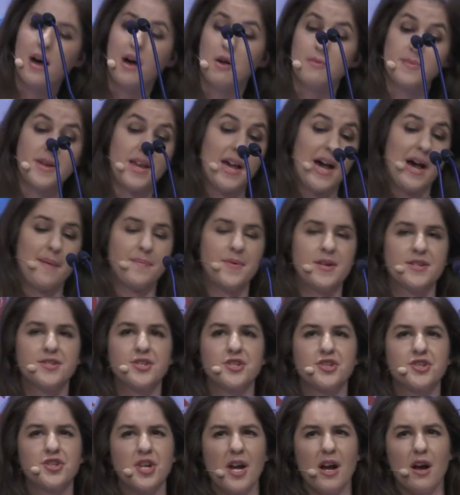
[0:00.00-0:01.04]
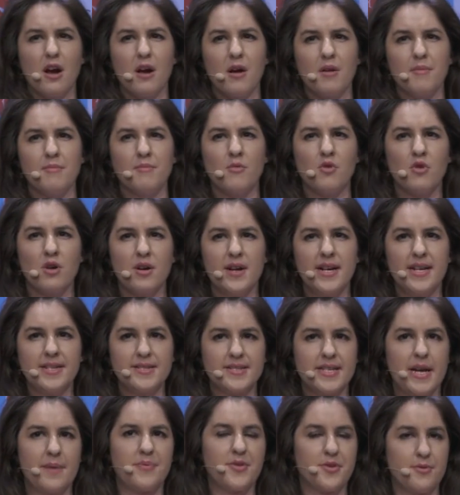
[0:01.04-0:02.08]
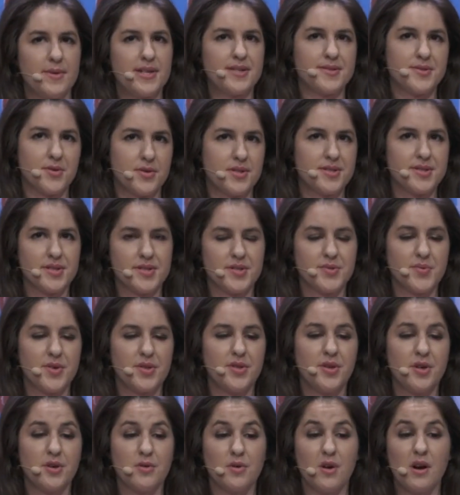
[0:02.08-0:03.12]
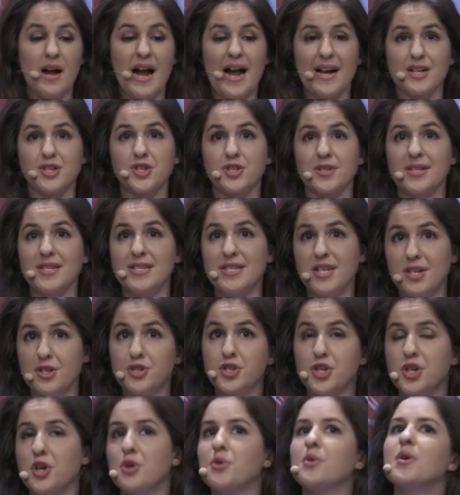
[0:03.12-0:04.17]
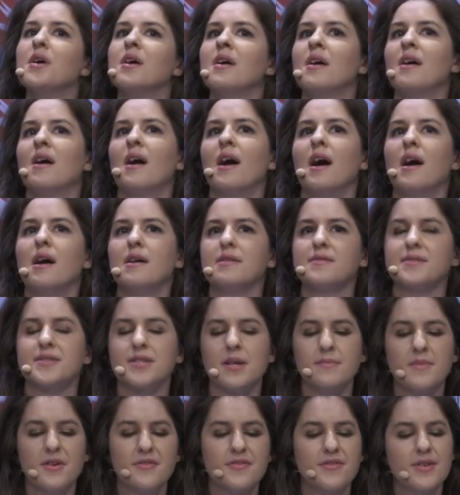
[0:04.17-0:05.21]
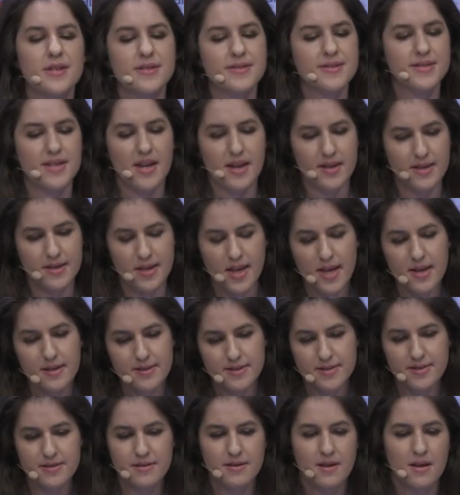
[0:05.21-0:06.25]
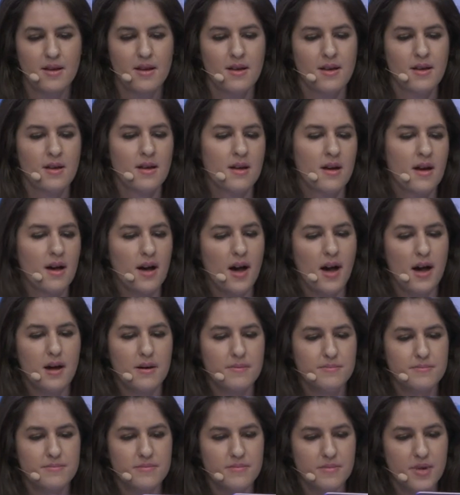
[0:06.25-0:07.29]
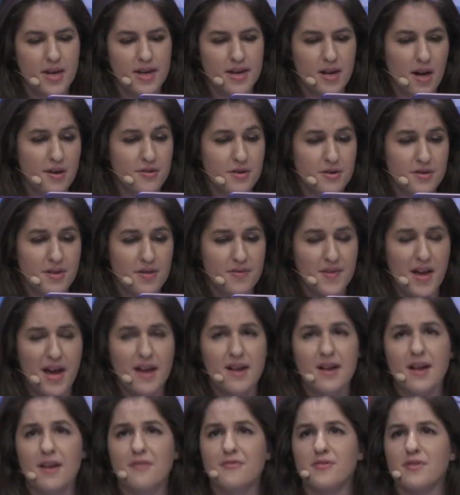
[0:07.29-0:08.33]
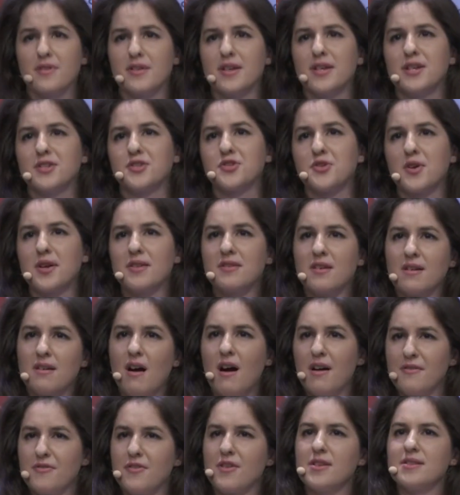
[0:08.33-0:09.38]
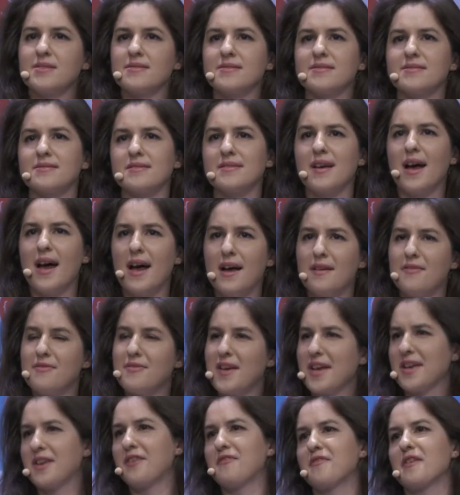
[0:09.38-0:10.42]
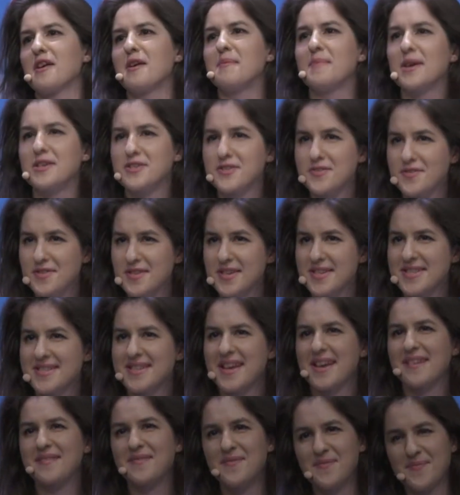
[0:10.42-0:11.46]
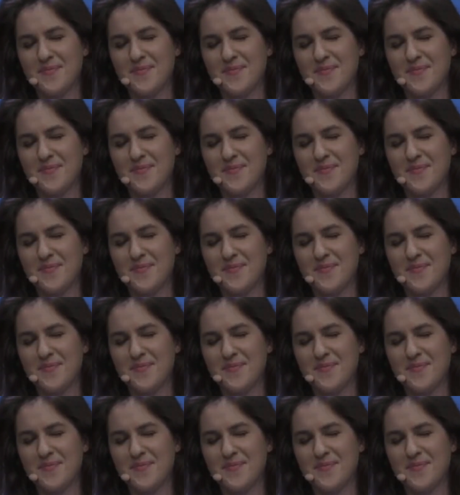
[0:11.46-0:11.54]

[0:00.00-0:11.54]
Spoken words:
I'll be happy to share more in-depth resources with you or actually teach you some of these techniques. And other than that, I've really enjoyed the conference, and thank you very much for listening.